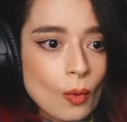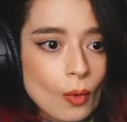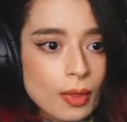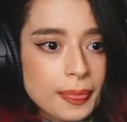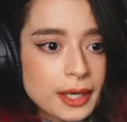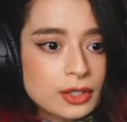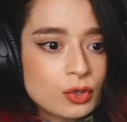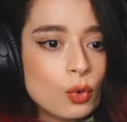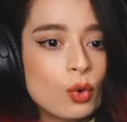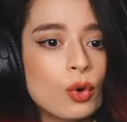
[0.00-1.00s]
The
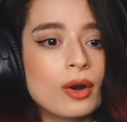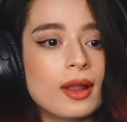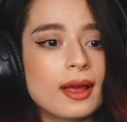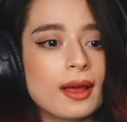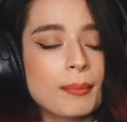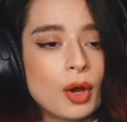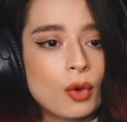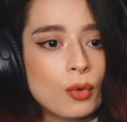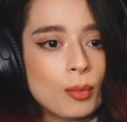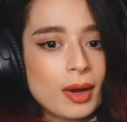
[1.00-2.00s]
door lab.
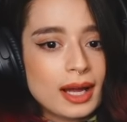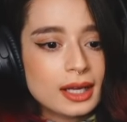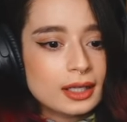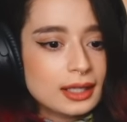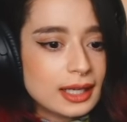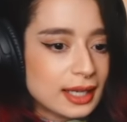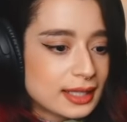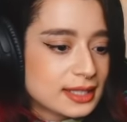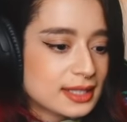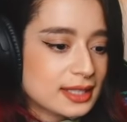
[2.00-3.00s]
Oh my
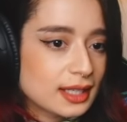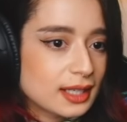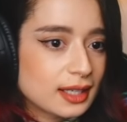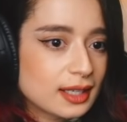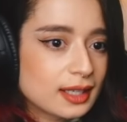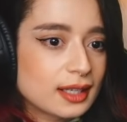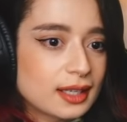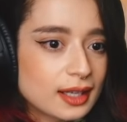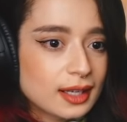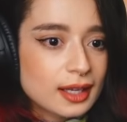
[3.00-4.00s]
goodness.
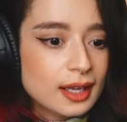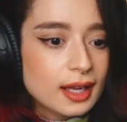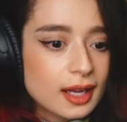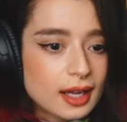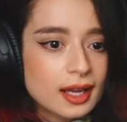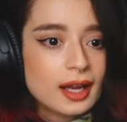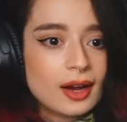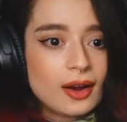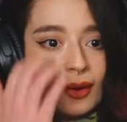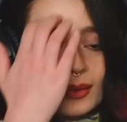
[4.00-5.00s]
Oh no.
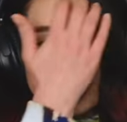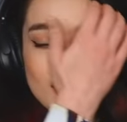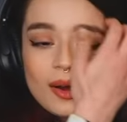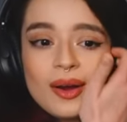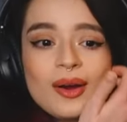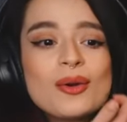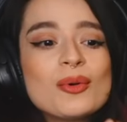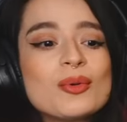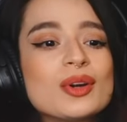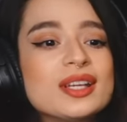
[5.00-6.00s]
Oh no.
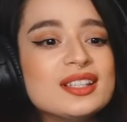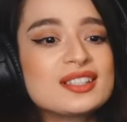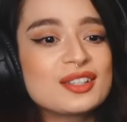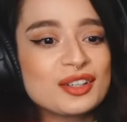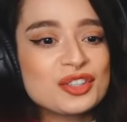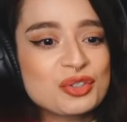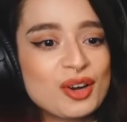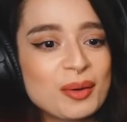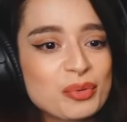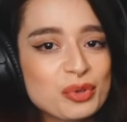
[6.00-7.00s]
He's gonna try and
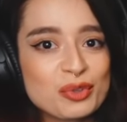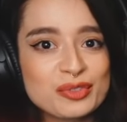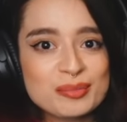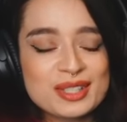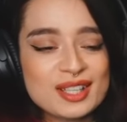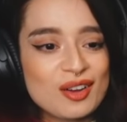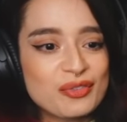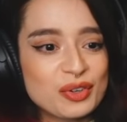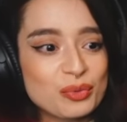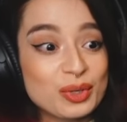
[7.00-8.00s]
prove himself in
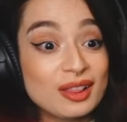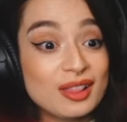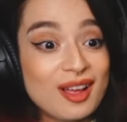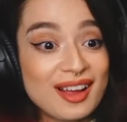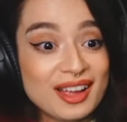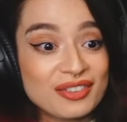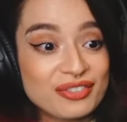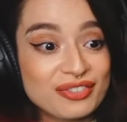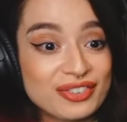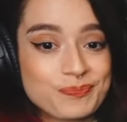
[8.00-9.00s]
real life.